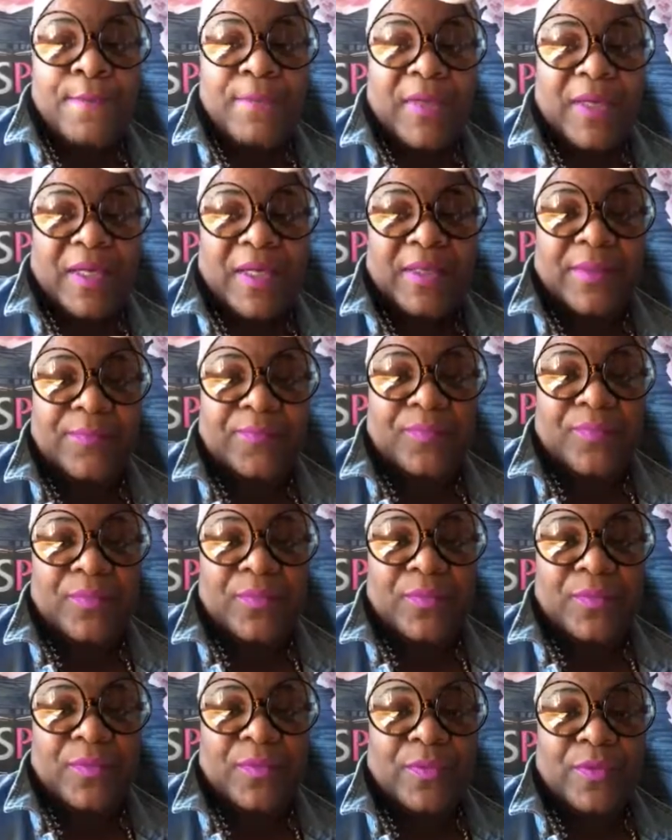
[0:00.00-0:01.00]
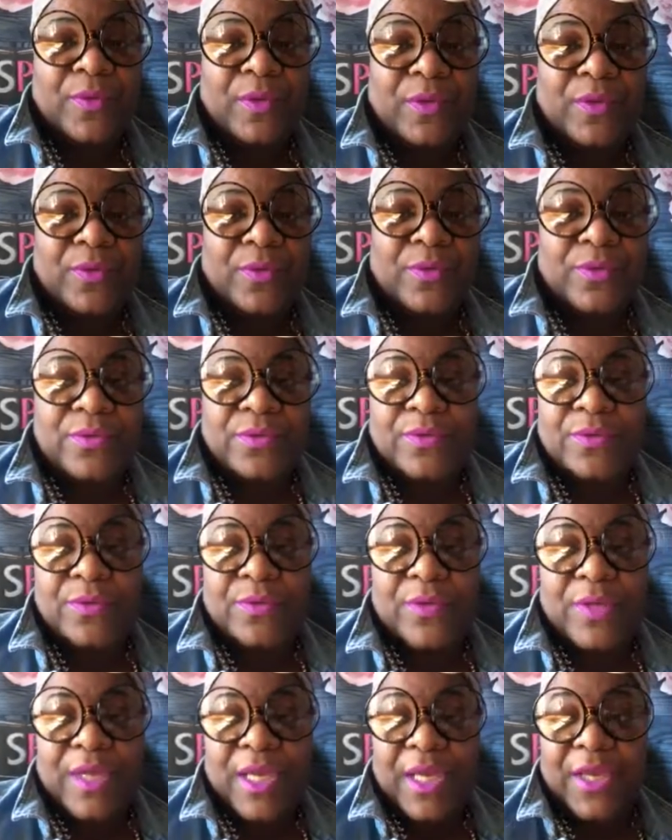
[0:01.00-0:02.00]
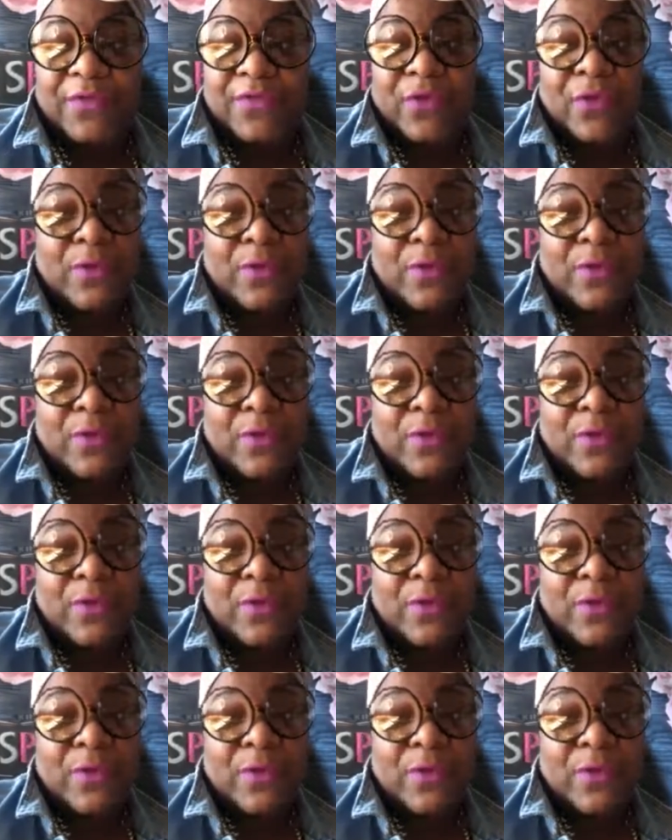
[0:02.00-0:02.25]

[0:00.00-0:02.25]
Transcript: But if